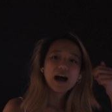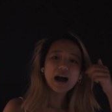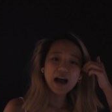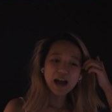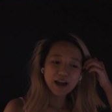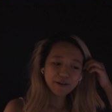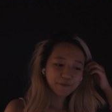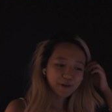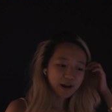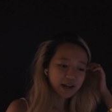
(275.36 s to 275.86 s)

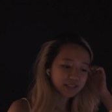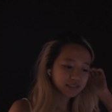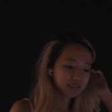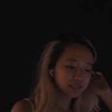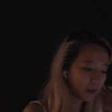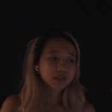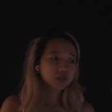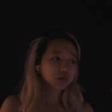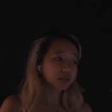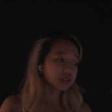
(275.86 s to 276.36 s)
Hi friends.
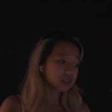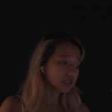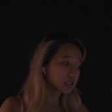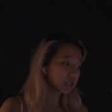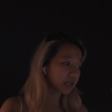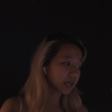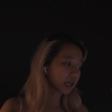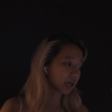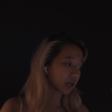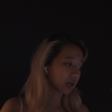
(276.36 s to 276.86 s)
So this is
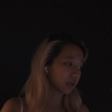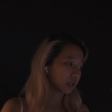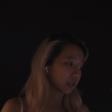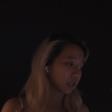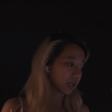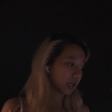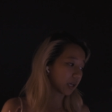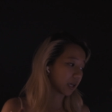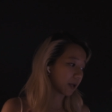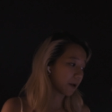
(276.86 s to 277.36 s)
like
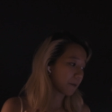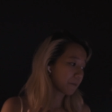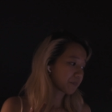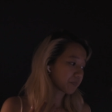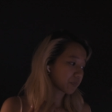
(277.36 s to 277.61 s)
currently